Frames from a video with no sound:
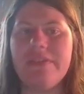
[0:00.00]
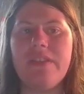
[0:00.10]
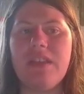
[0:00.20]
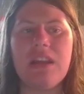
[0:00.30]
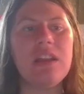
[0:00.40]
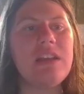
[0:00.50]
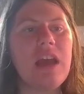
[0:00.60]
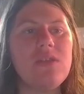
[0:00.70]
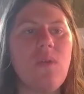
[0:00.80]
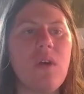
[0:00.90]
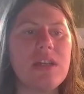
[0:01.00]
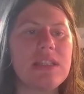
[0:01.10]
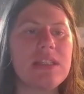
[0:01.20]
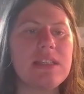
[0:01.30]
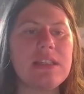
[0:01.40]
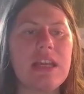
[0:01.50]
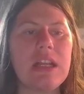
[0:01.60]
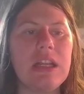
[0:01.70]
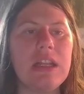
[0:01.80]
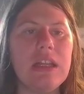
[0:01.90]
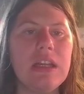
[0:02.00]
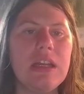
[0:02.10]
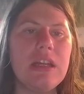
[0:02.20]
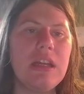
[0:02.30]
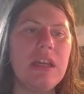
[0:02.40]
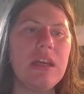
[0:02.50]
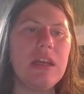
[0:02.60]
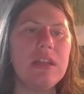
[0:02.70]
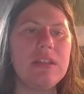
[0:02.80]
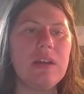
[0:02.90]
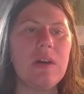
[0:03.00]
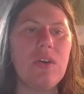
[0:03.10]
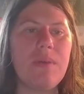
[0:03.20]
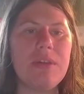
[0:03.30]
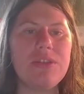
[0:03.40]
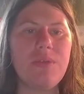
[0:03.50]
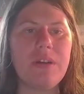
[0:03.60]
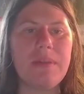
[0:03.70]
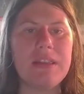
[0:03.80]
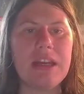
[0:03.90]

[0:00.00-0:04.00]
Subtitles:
of the tattoo artist's needle. So I'm not too worried about